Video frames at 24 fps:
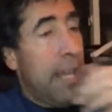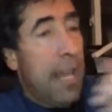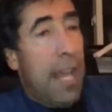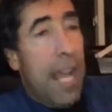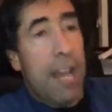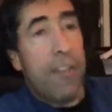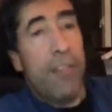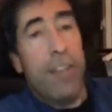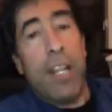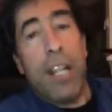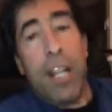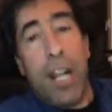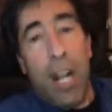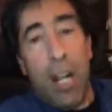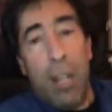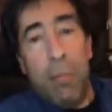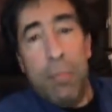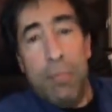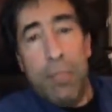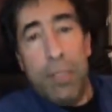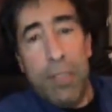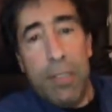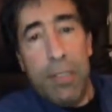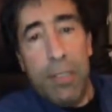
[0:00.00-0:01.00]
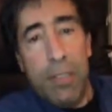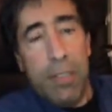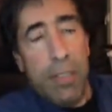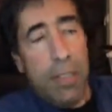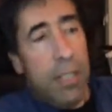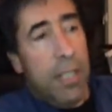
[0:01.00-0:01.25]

Andrea comes.